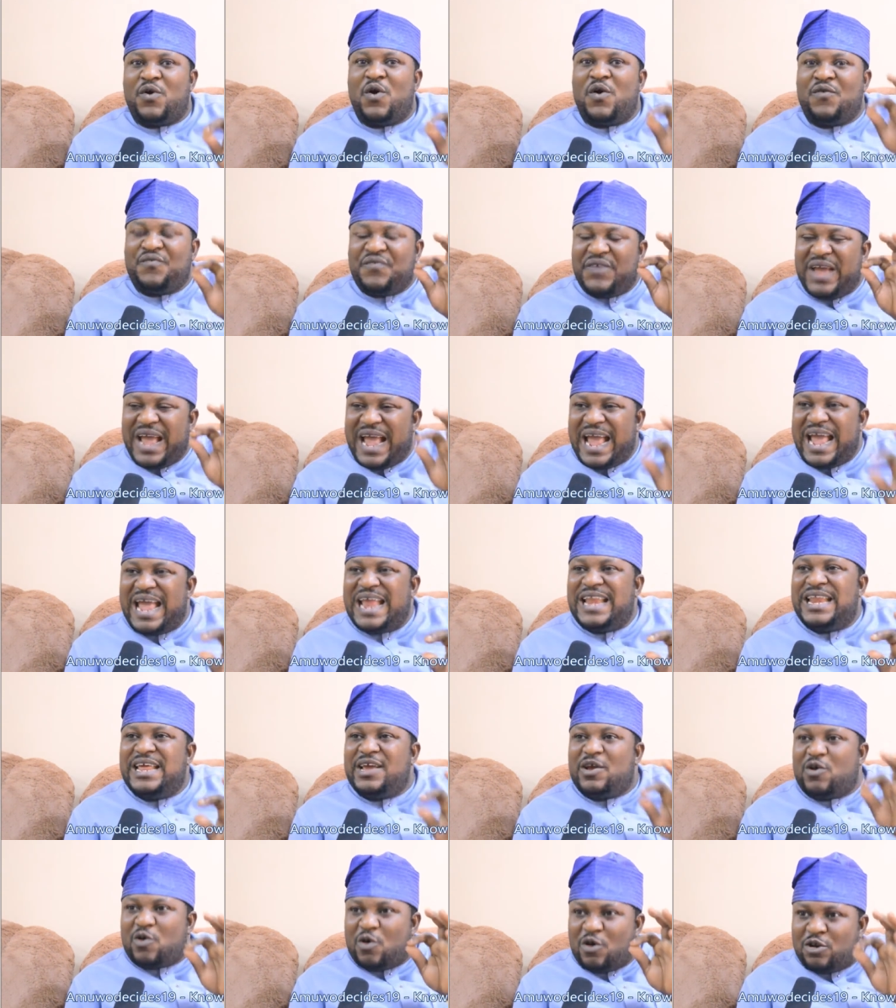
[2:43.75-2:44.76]
of
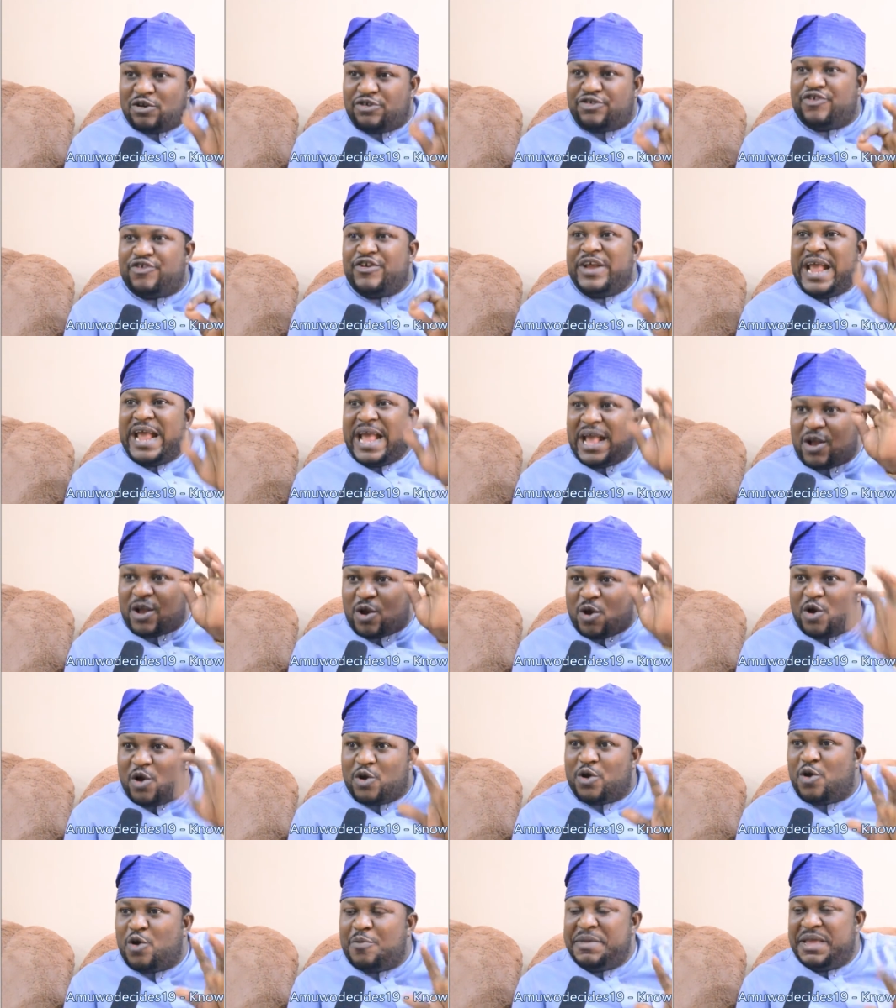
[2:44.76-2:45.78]
any country
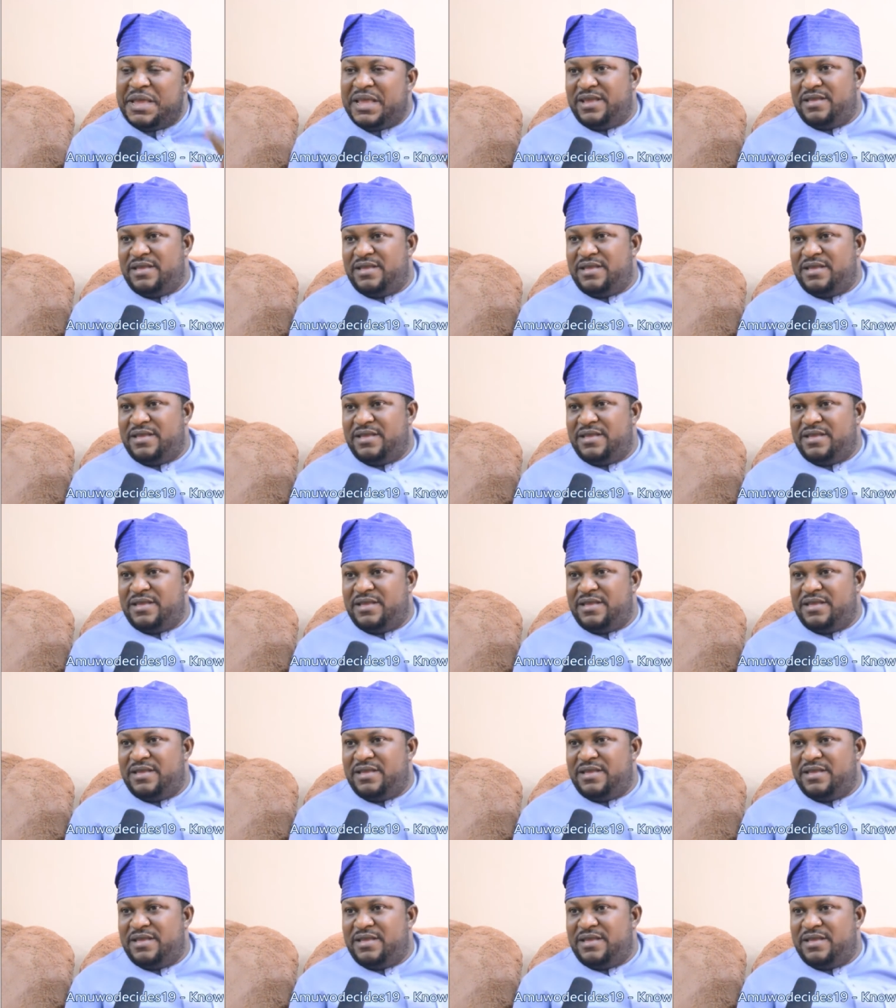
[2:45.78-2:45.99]
economy